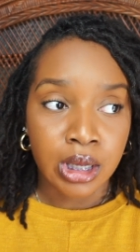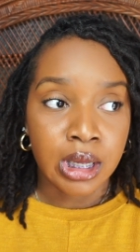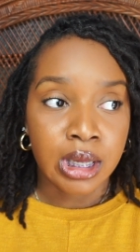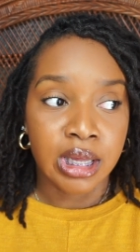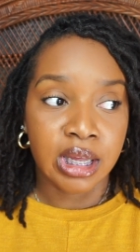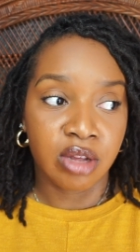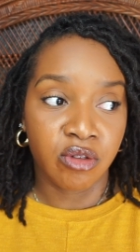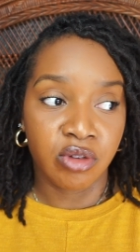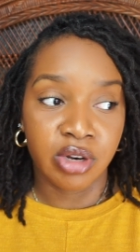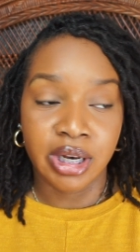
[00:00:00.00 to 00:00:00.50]

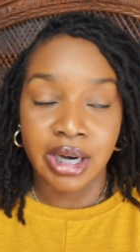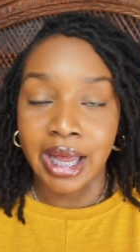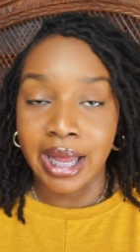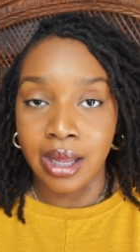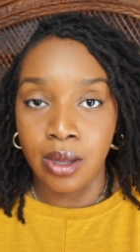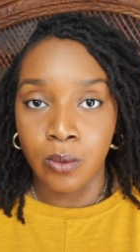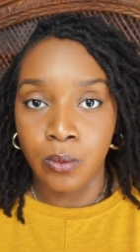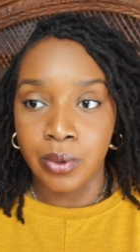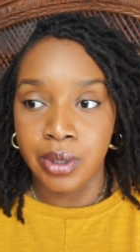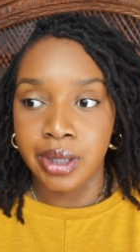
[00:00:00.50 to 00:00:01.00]
even at
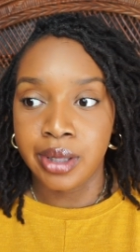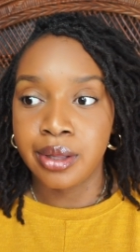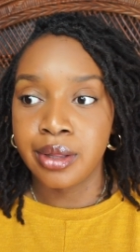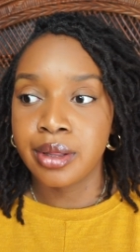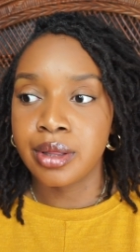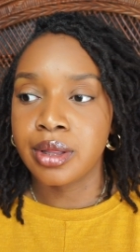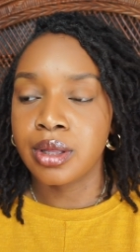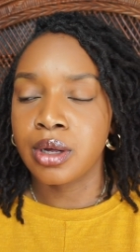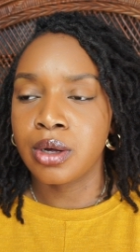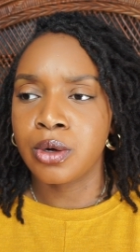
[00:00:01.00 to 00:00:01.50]
8 weeks.
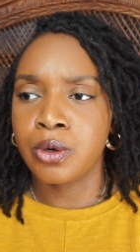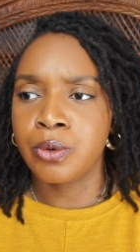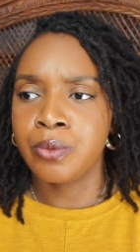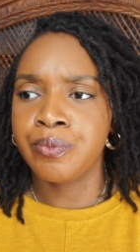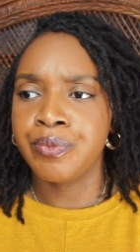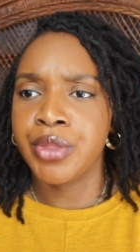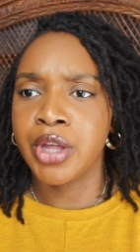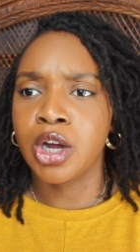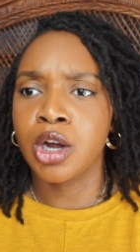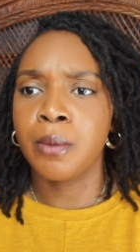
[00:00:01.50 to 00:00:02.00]
So
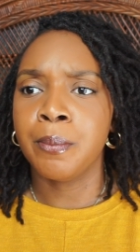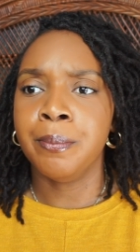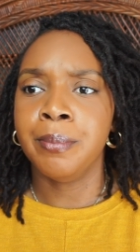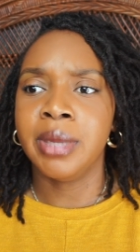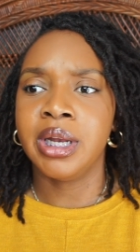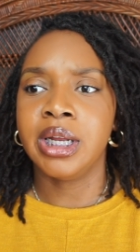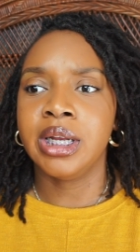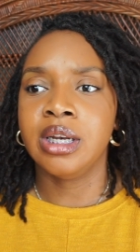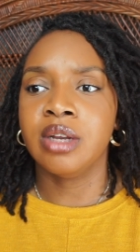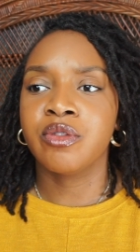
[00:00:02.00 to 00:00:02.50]
there are
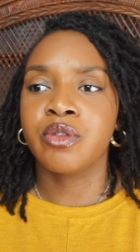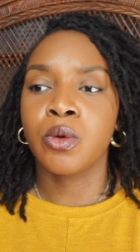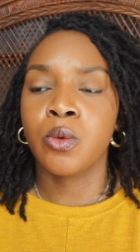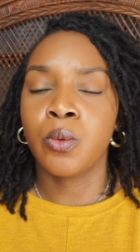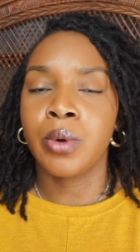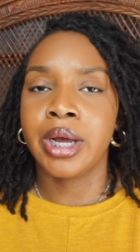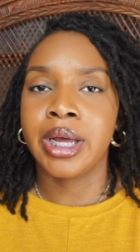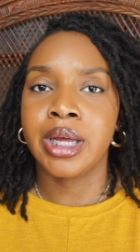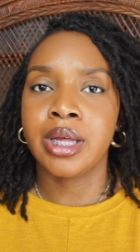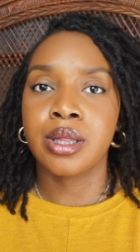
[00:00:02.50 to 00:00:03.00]
many different
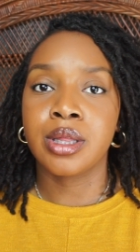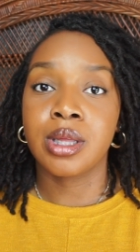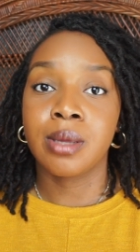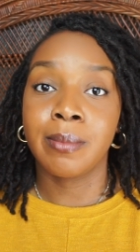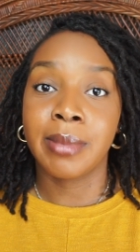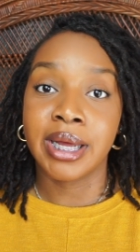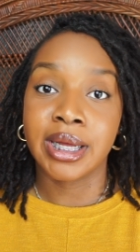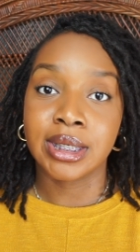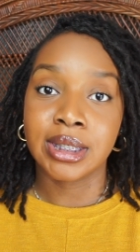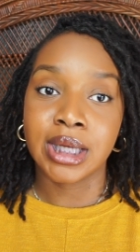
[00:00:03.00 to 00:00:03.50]
ways to
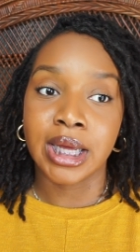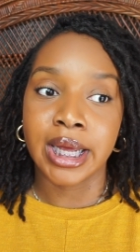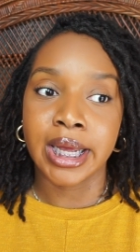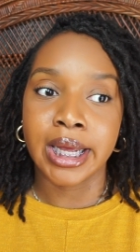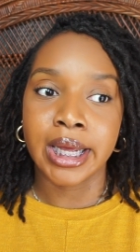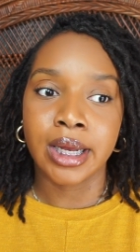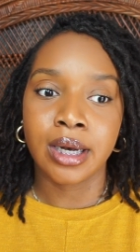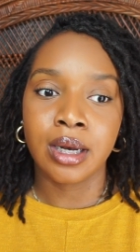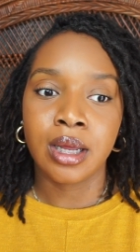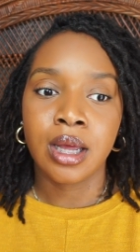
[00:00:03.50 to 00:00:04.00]

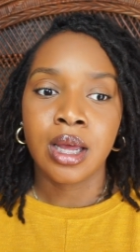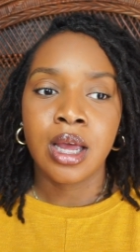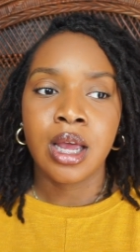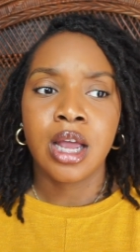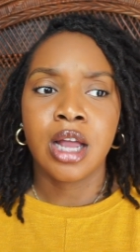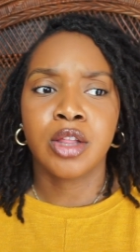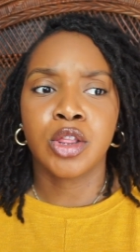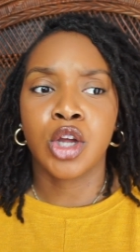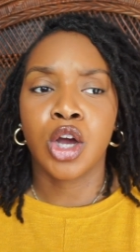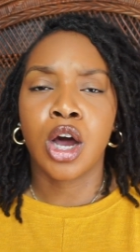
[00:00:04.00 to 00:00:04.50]
maintain,
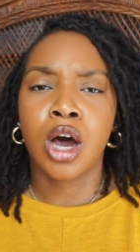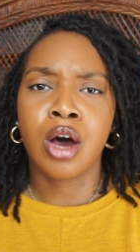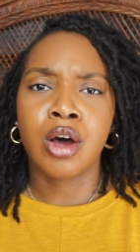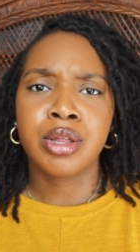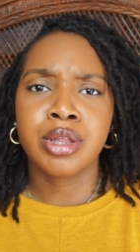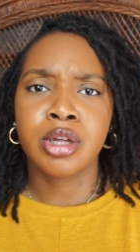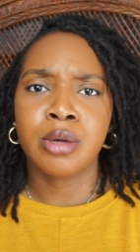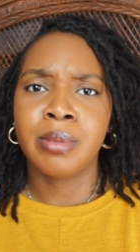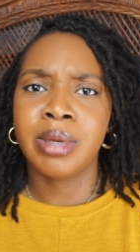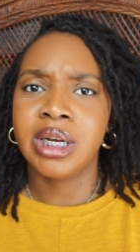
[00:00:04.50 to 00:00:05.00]
and there are
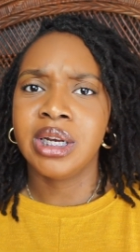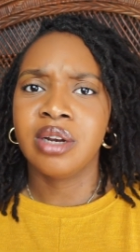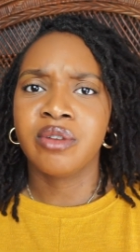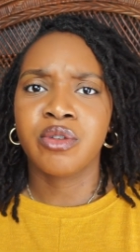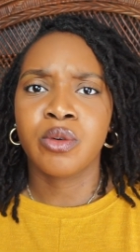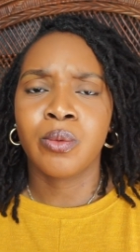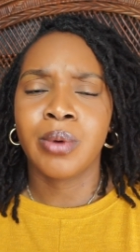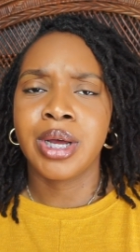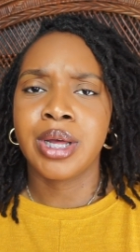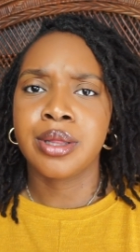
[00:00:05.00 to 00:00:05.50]
also many
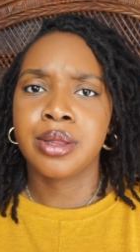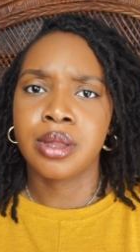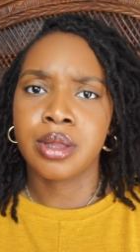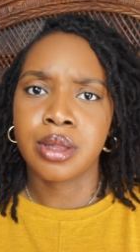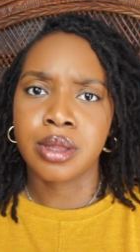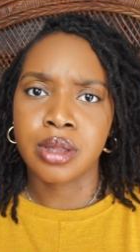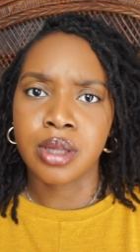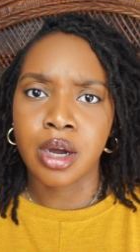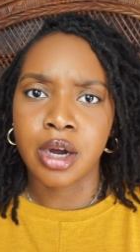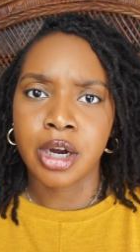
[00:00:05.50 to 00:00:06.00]
different ways to
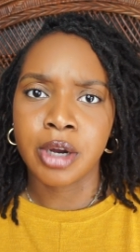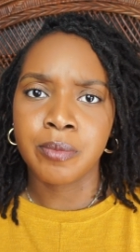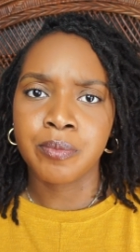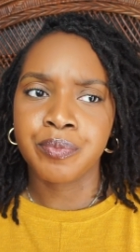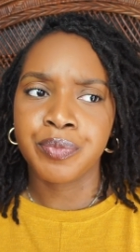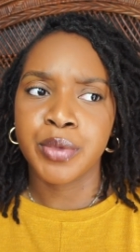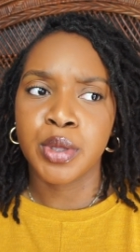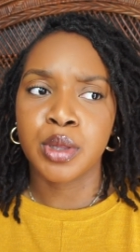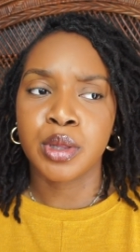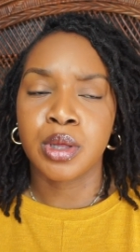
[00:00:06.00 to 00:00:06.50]
start.
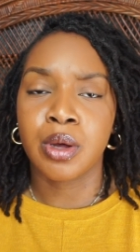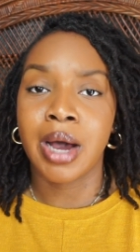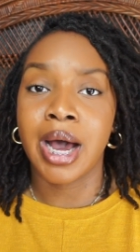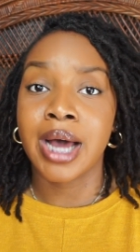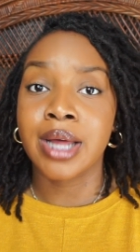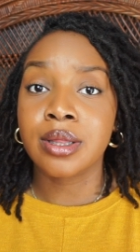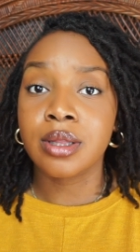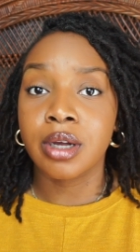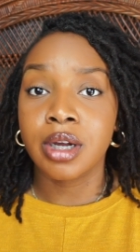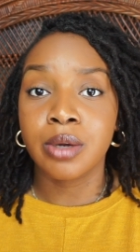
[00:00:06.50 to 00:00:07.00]
So I
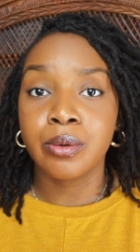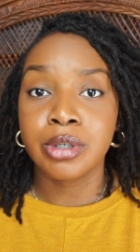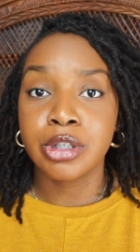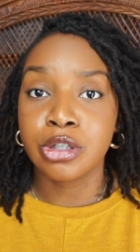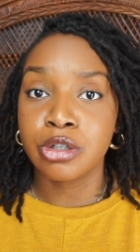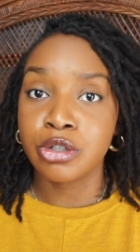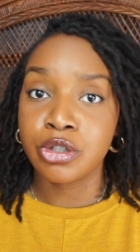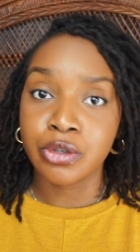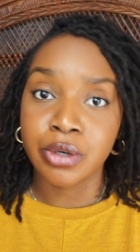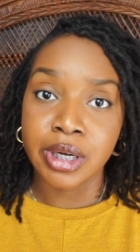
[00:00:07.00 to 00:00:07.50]
started with
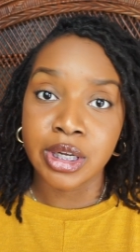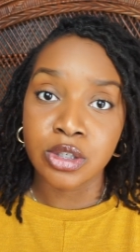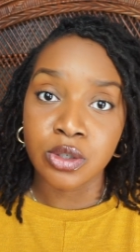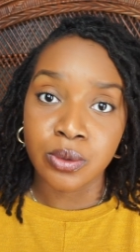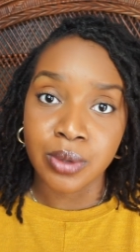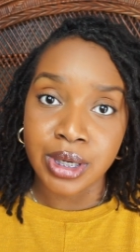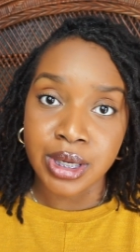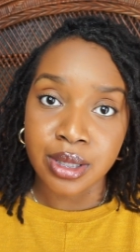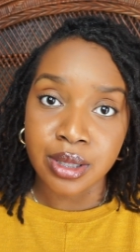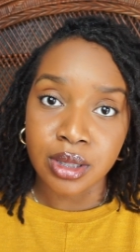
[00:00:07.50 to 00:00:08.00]
2-strand
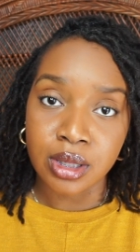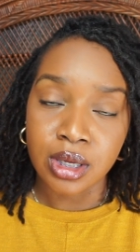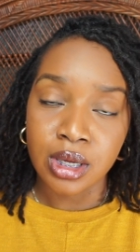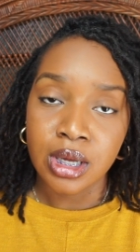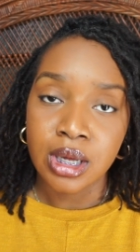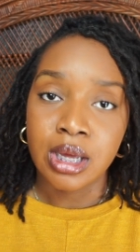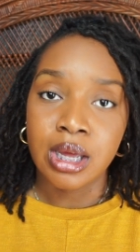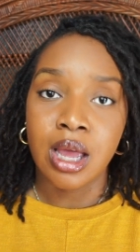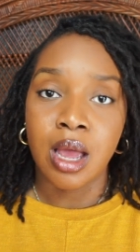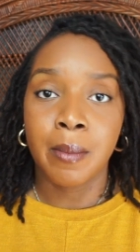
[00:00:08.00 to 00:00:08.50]
twist
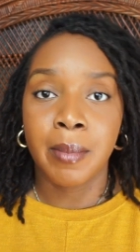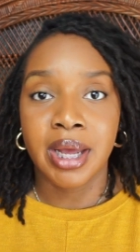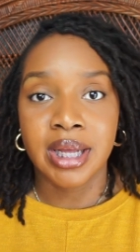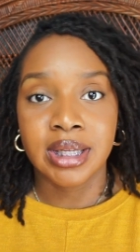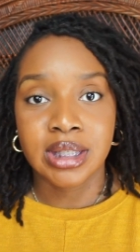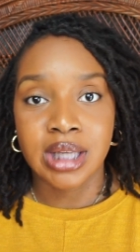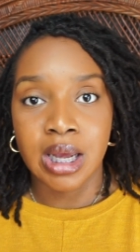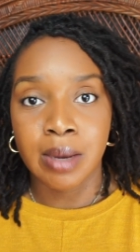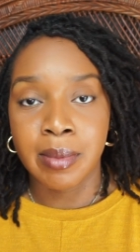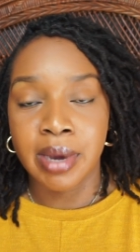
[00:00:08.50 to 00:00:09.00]
and
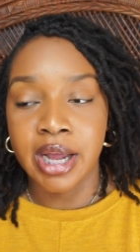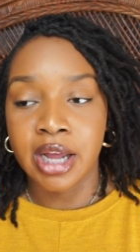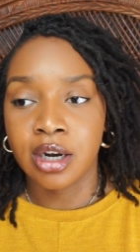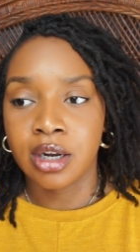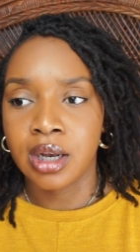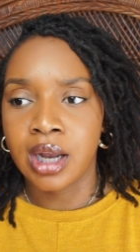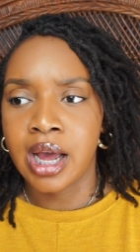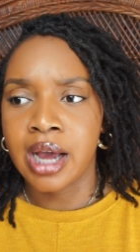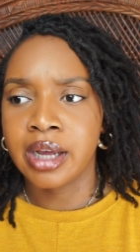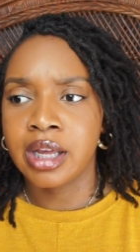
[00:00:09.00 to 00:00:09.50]
maintain my
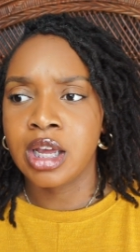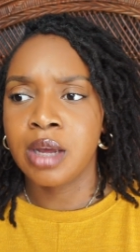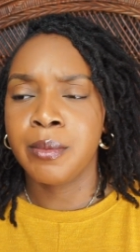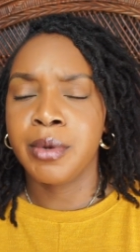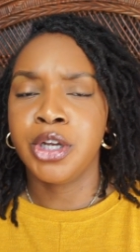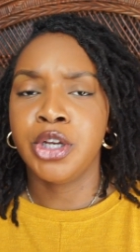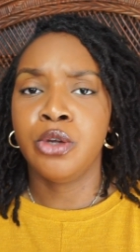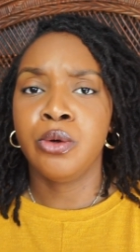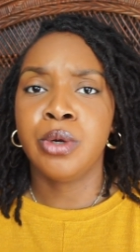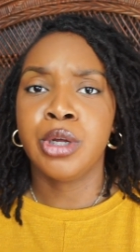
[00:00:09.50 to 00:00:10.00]
interlocking. But
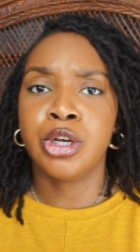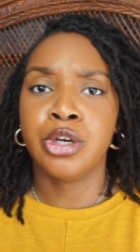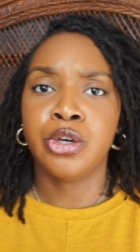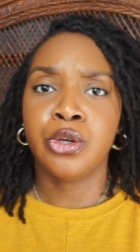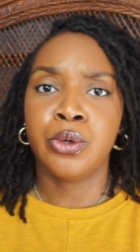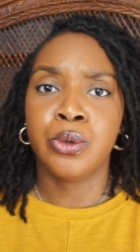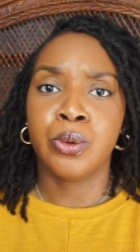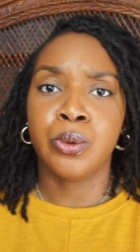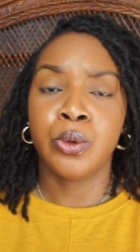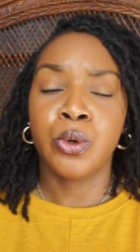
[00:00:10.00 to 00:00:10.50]
you can
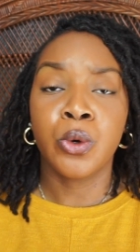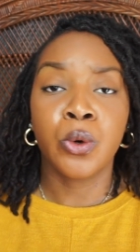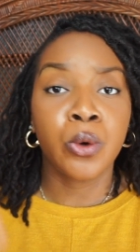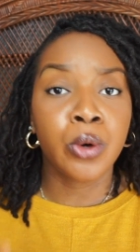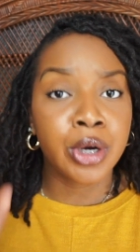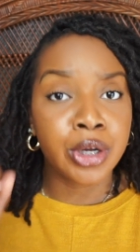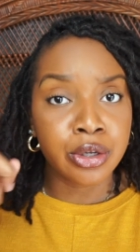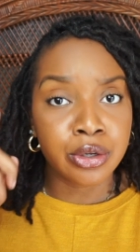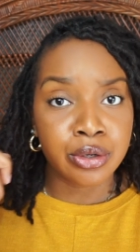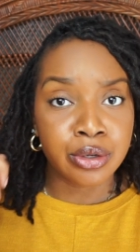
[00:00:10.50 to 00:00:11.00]
do
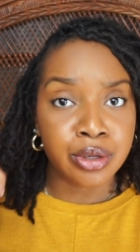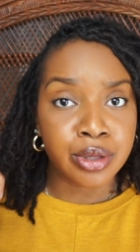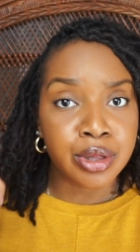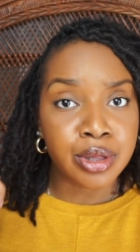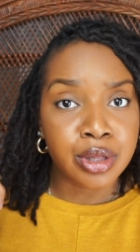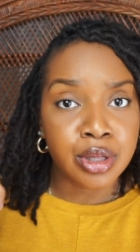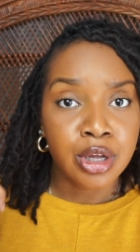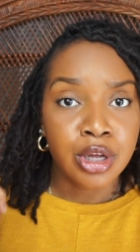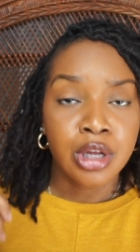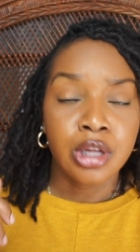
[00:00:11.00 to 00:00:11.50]
coils,
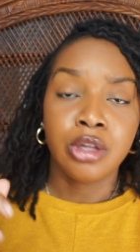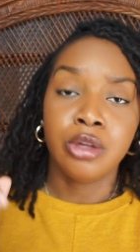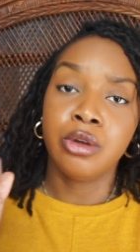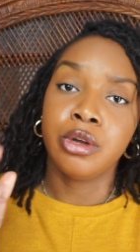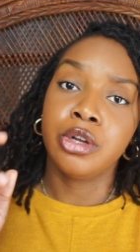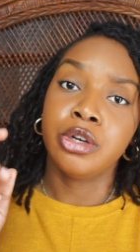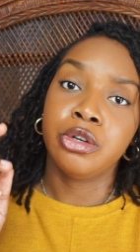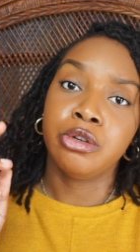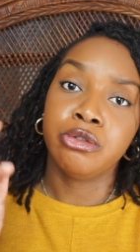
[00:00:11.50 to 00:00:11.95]
you can do